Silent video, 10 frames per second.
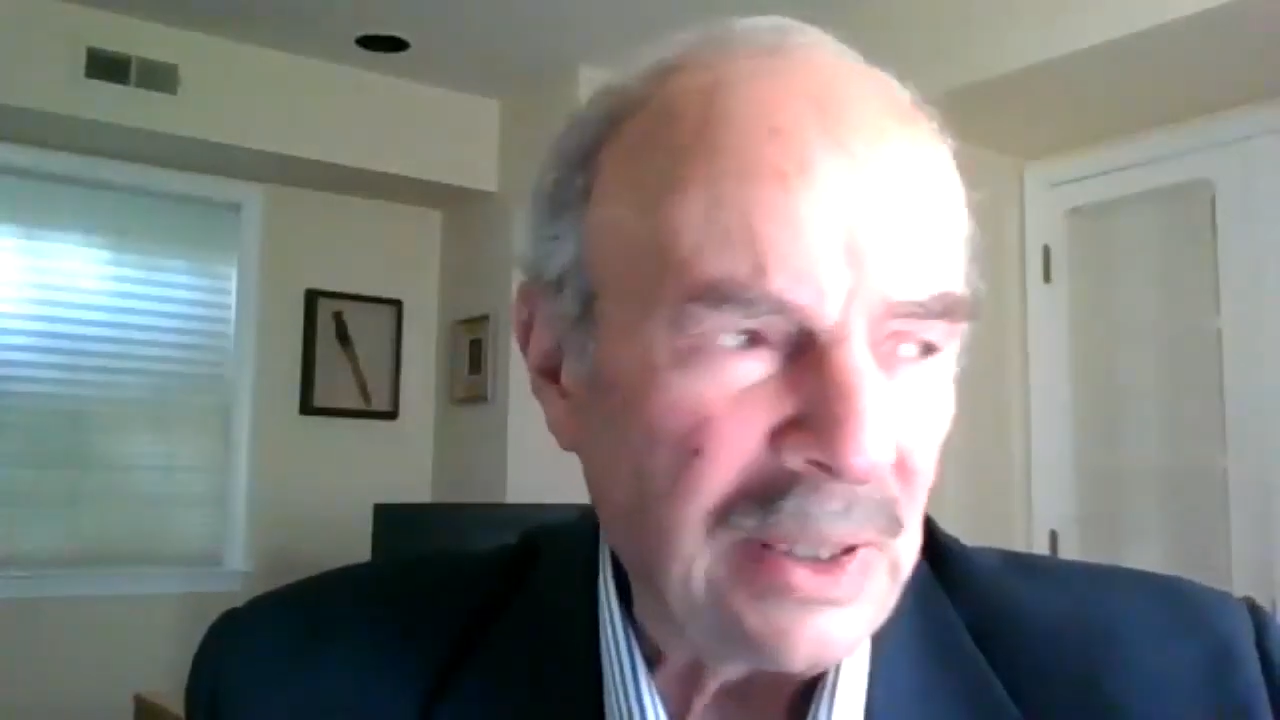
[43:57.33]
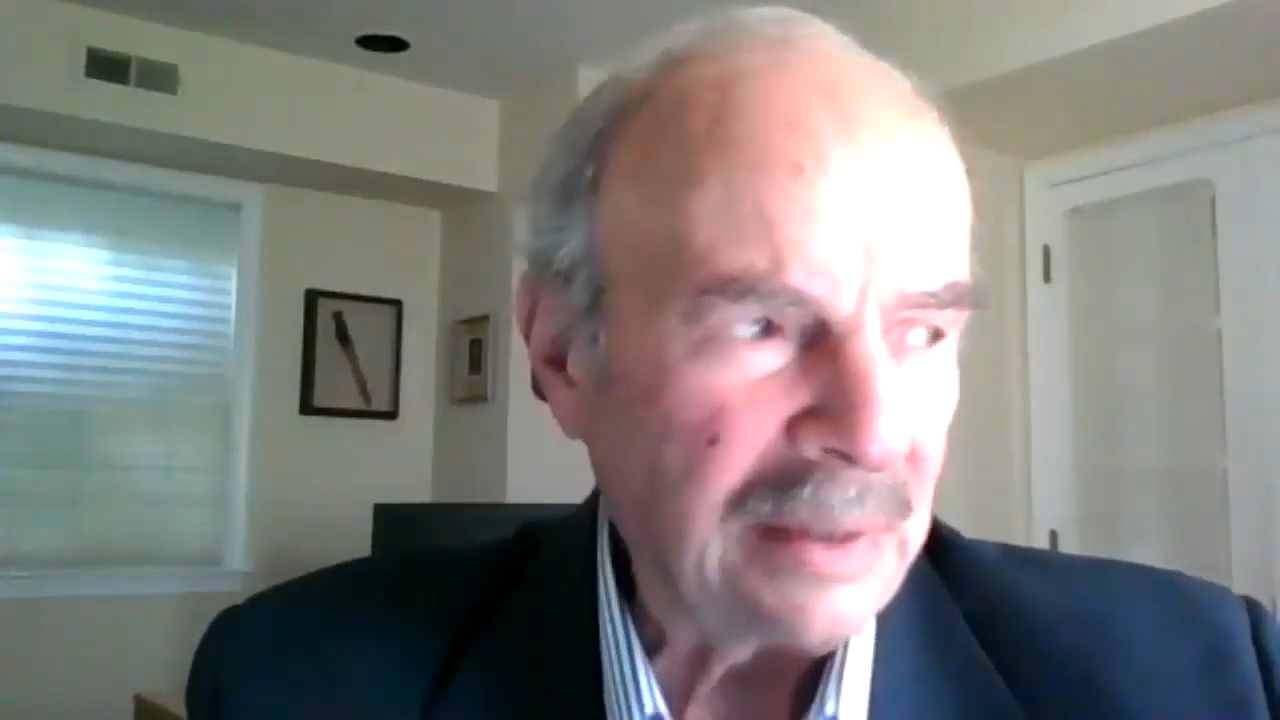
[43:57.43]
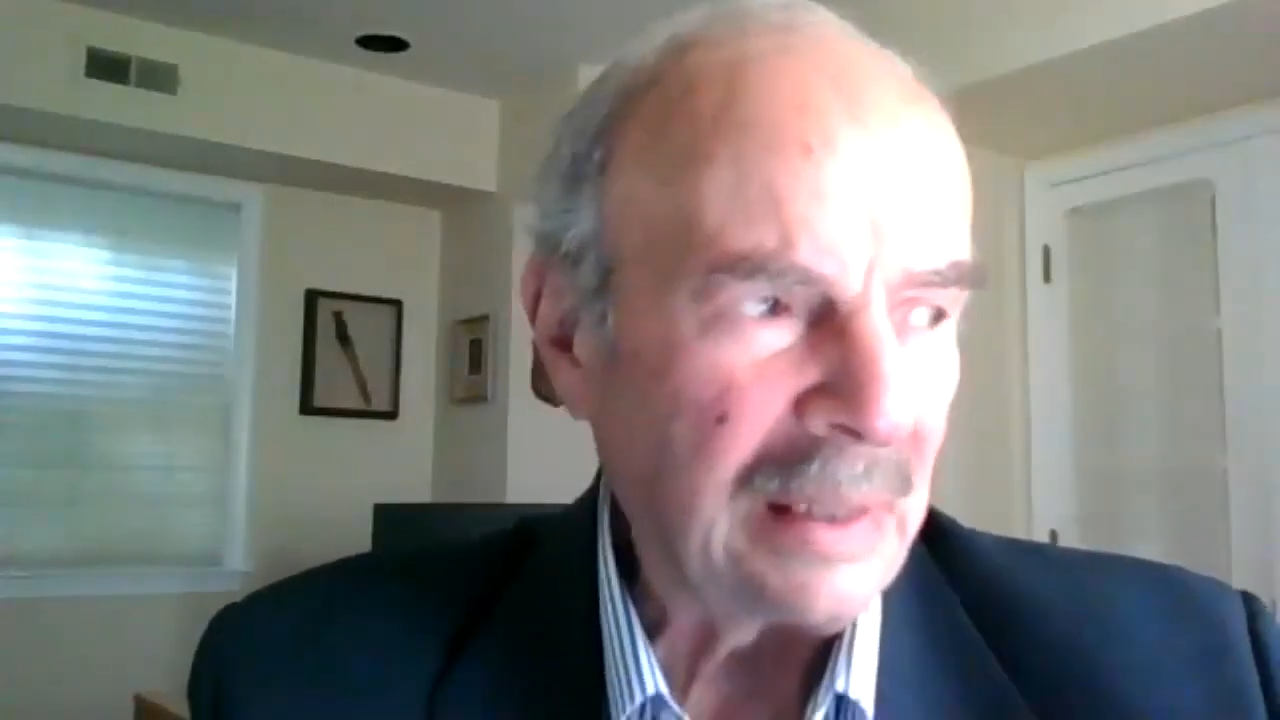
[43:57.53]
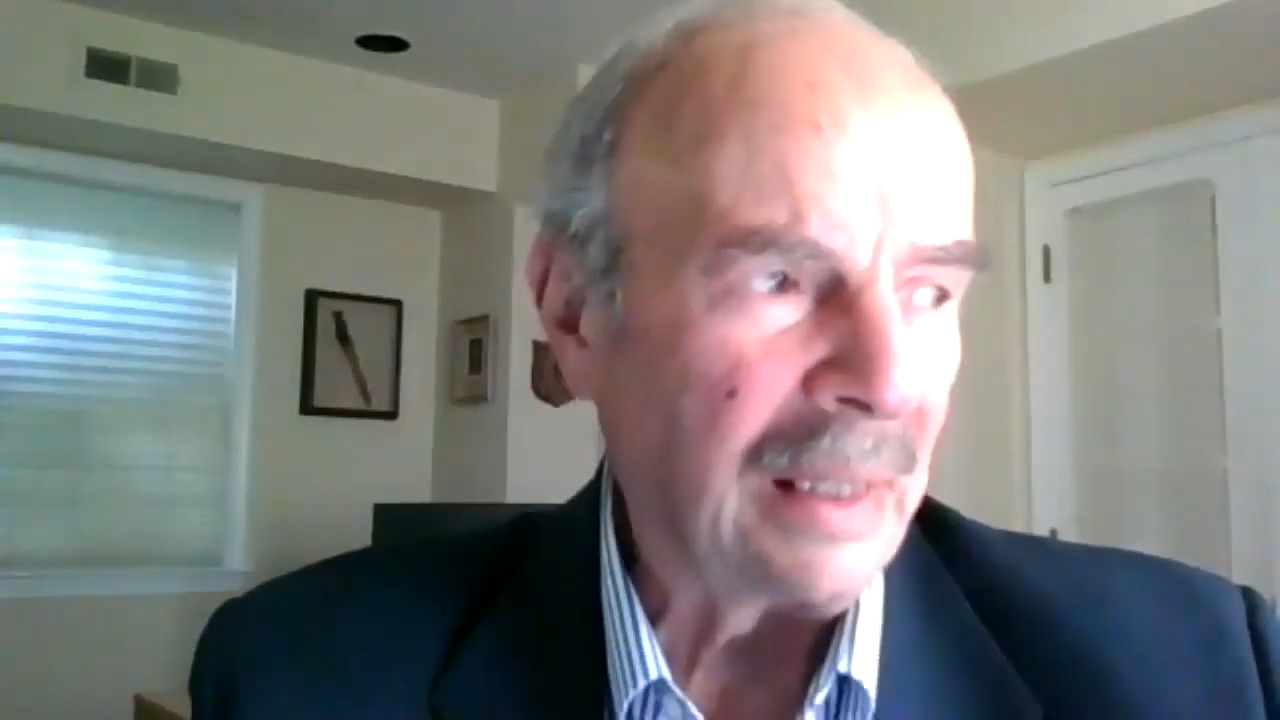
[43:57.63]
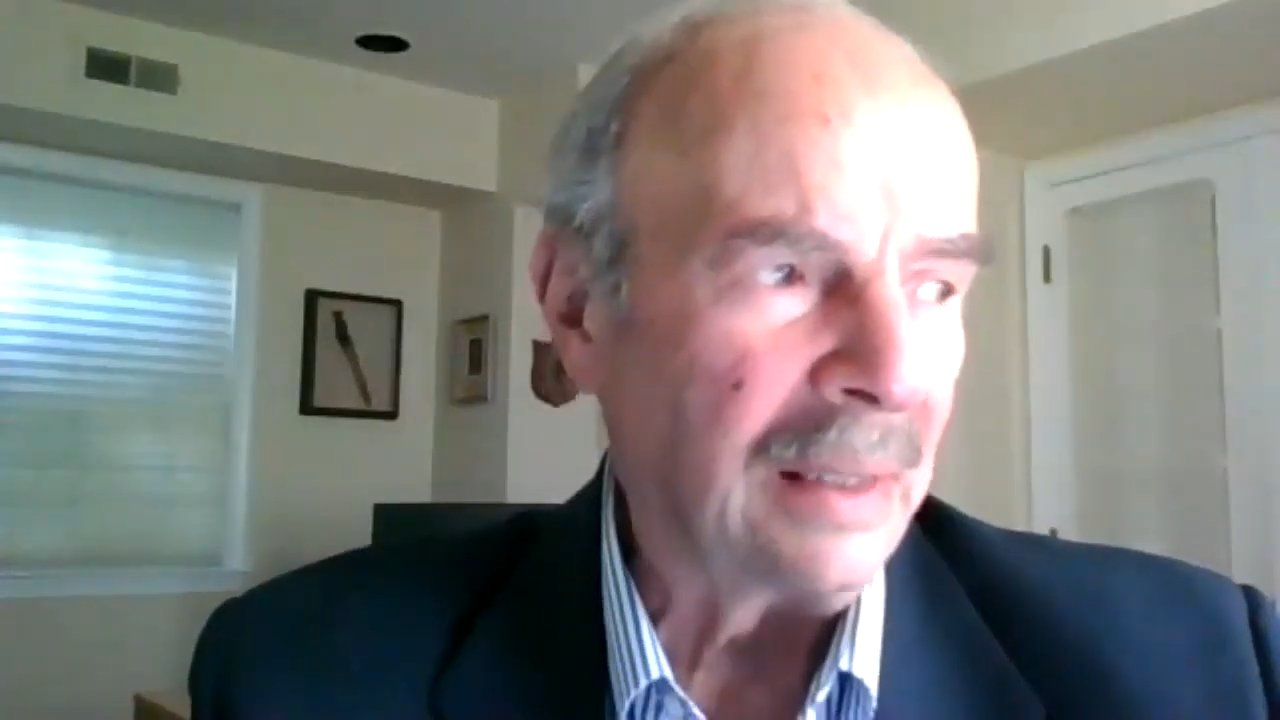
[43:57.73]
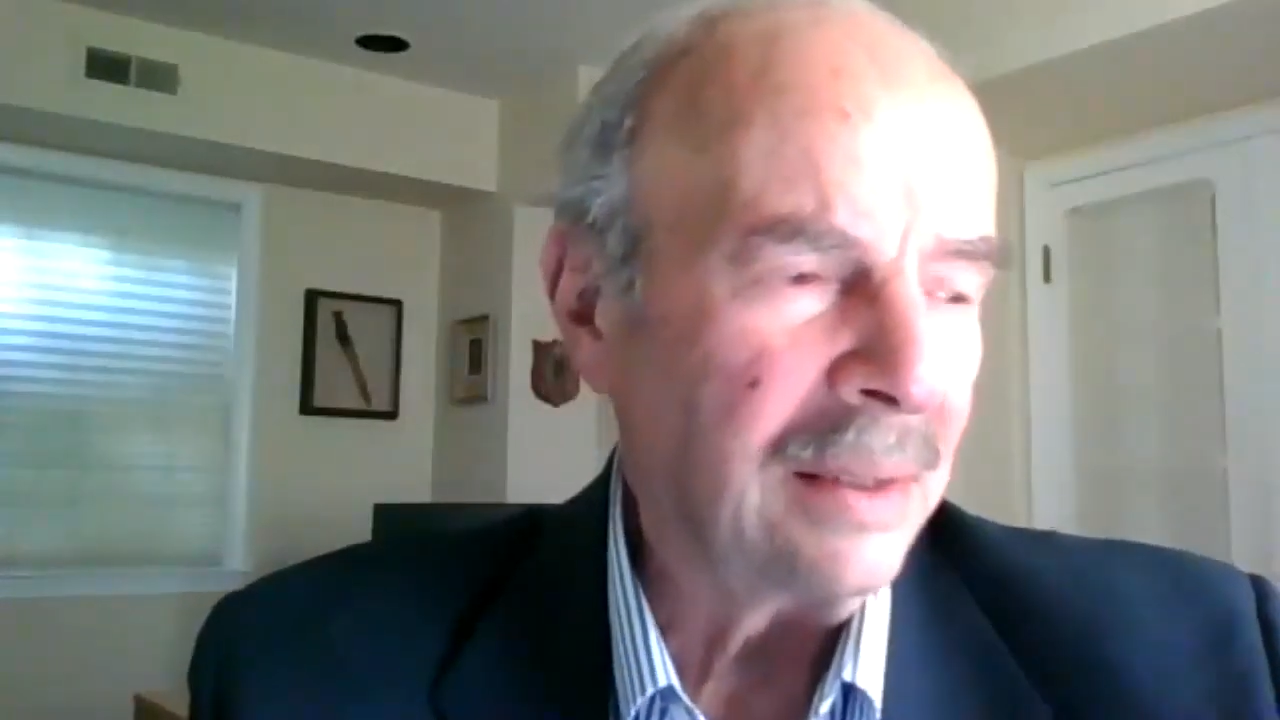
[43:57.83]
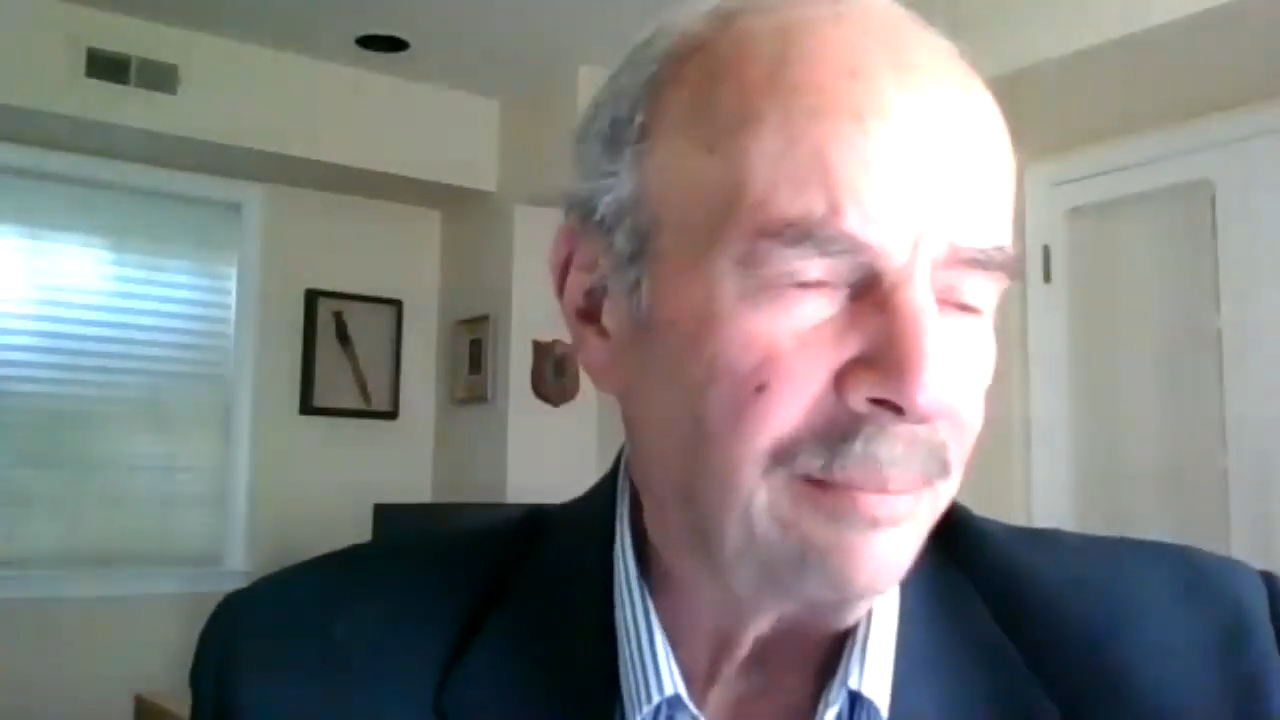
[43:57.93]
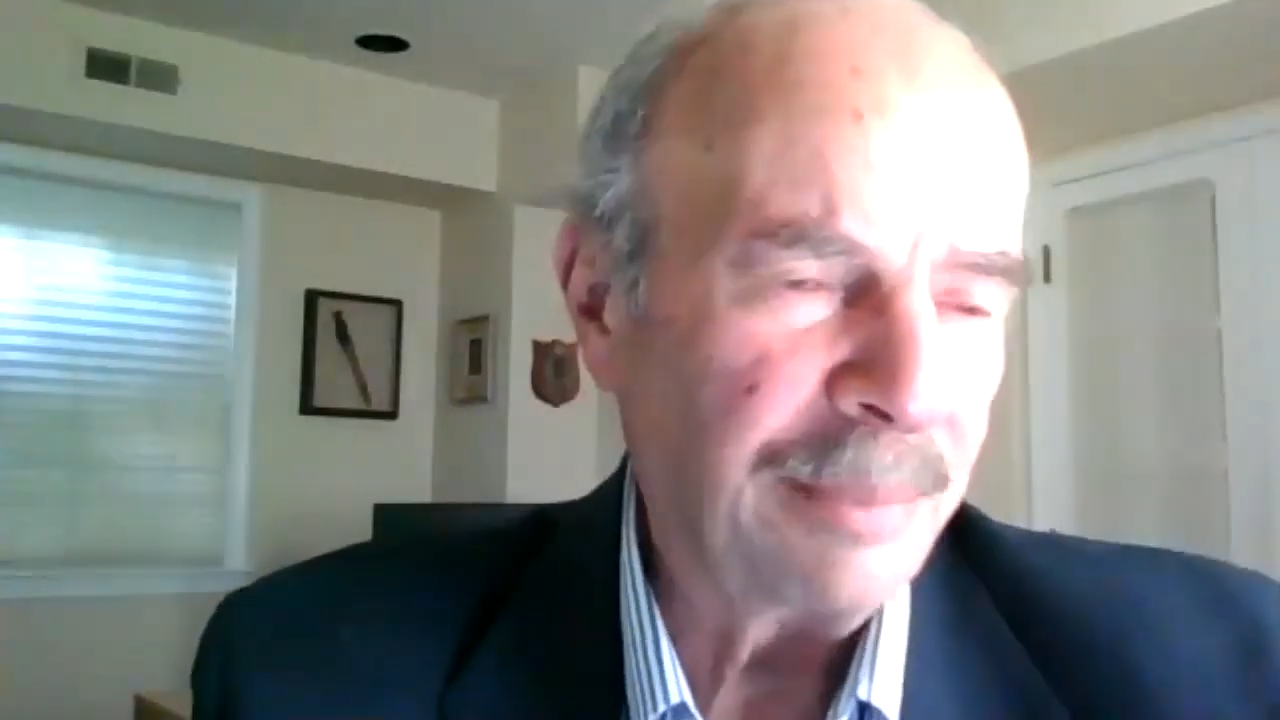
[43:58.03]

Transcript: at the end,